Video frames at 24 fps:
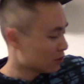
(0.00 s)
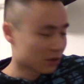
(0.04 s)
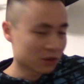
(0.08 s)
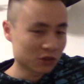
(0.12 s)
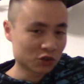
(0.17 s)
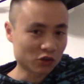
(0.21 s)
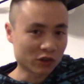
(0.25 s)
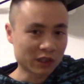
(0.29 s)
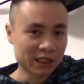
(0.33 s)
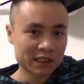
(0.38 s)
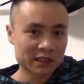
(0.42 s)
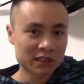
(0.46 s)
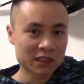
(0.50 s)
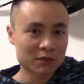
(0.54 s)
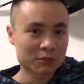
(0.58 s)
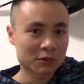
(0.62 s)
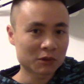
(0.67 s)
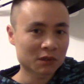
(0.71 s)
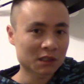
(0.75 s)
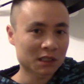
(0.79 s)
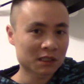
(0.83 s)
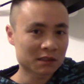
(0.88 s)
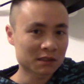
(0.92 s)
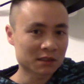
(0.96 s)
drawing table
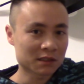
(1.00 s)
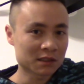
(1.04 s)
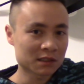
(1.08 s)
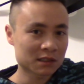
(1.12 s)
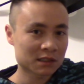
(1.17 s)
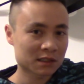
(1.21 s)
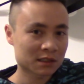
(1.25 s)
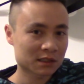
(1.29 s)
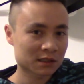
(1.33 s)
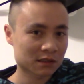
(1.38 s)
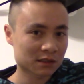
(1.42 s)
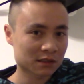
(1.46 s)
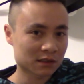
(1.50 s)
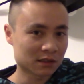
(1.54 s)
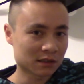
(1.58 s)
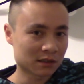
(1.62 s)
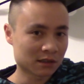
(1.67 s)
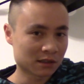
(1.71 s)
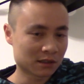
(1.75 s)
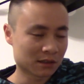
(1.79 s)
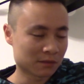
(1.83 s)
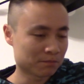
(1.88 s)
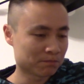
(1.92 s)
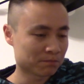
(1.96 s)
like this.
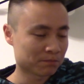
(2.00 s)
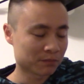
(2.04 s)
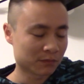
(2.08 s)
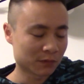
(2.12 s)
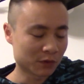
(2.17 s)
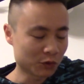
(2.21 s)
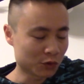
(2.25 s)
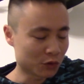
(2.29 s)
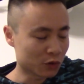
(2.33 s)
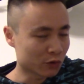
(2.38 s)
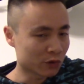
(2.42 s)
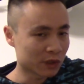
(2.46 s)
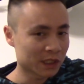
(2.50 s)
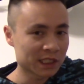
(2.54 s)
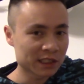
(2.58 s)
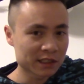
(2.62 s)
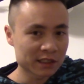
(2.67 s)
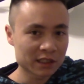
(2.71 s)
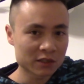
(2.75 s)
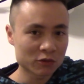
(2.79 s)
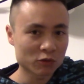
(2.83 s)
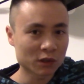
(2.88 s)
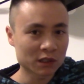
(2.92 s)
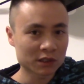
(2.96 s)
Do you really
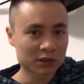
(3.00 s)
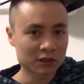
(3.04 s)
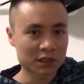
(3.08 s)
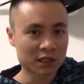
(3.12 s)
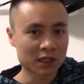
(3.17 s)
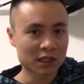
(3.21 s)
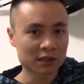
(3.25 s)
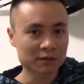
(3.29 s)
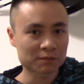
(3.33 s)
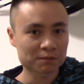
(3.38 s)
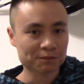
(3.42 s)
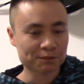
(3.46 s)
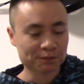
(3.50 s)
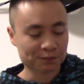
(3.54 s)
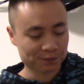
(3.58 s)
need one or not?